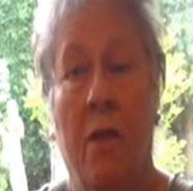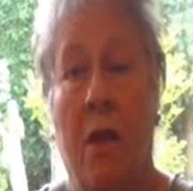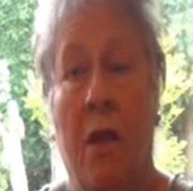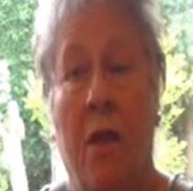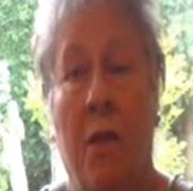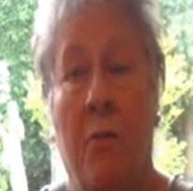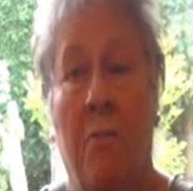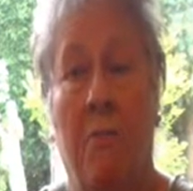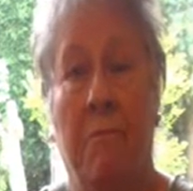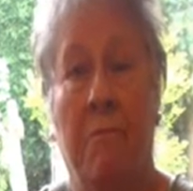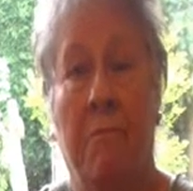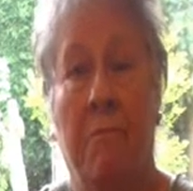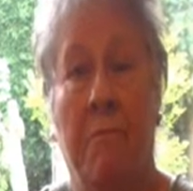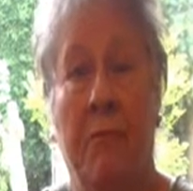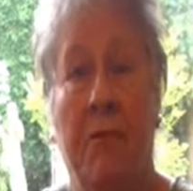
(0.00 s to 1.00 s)

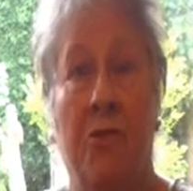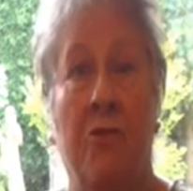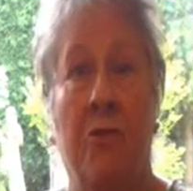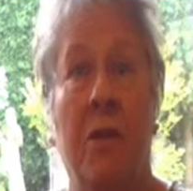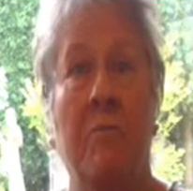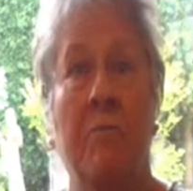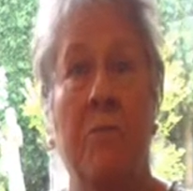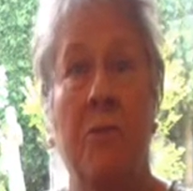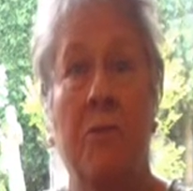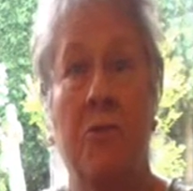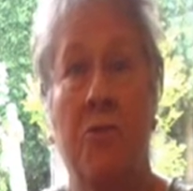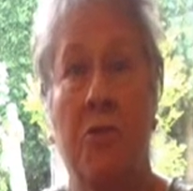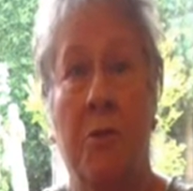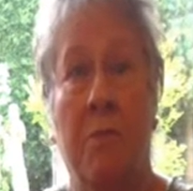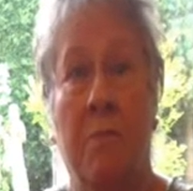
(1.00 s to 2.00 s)
The screams
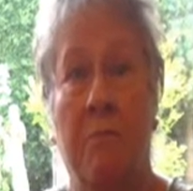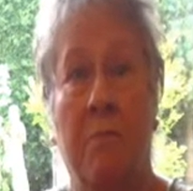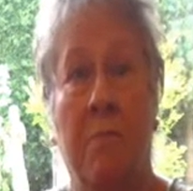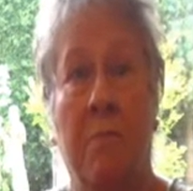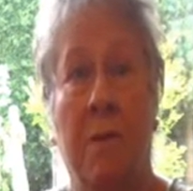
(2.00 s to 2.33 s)
used to